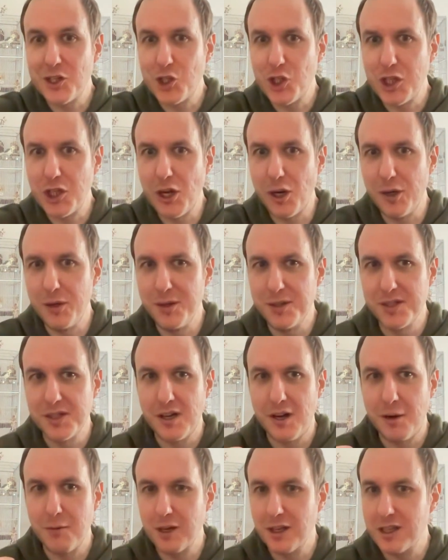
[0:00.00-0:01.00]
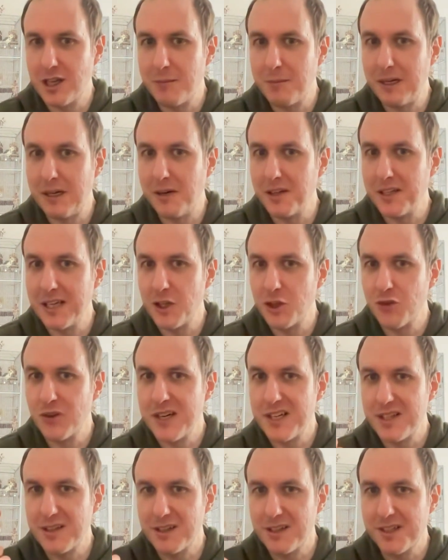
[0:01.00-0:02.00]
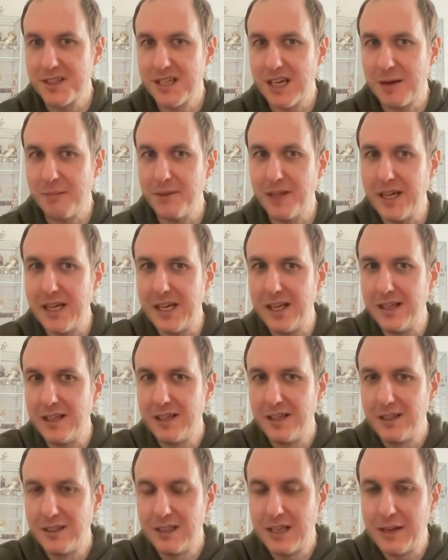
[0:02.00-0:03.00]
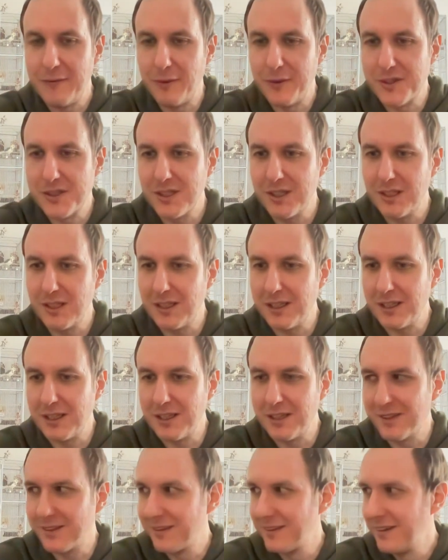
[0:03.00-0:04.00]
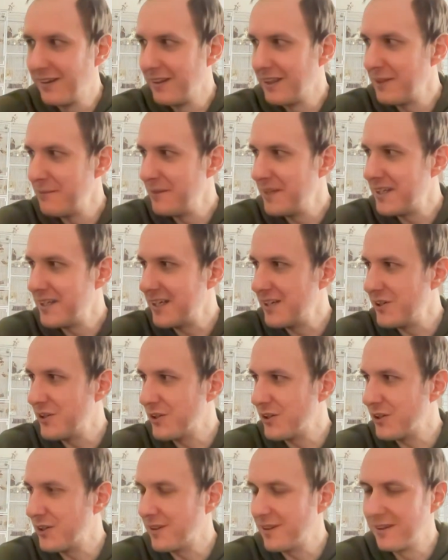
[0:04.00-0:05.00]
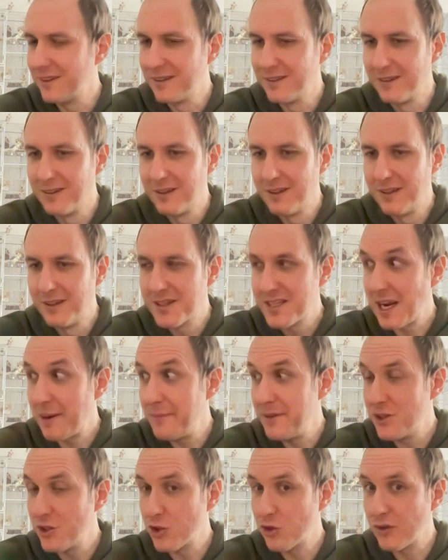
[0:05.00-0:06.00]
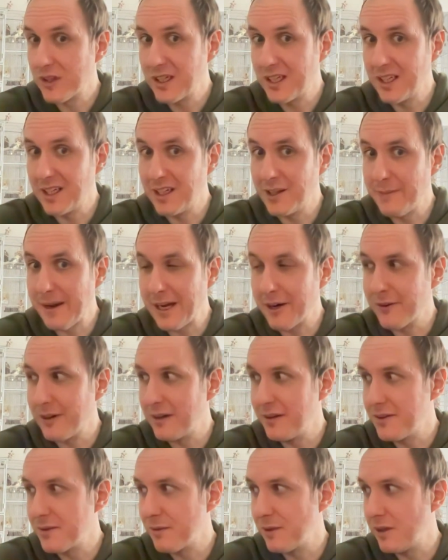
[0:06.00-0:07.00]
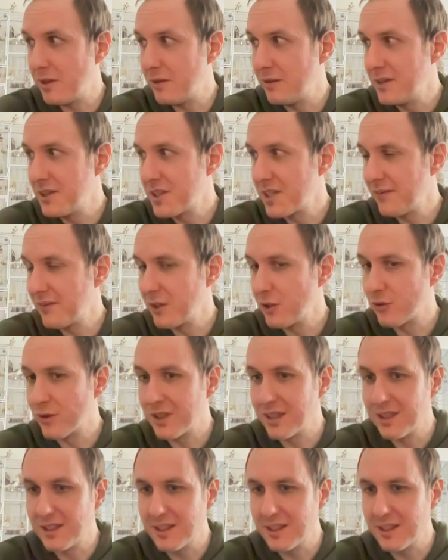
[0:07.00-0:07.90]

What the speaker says: She knows I'm going to come out and get treats. I'm going to sit up there and everyone's going to like give me attention. Scampi's just drinking in the background as well. He's just having a drink.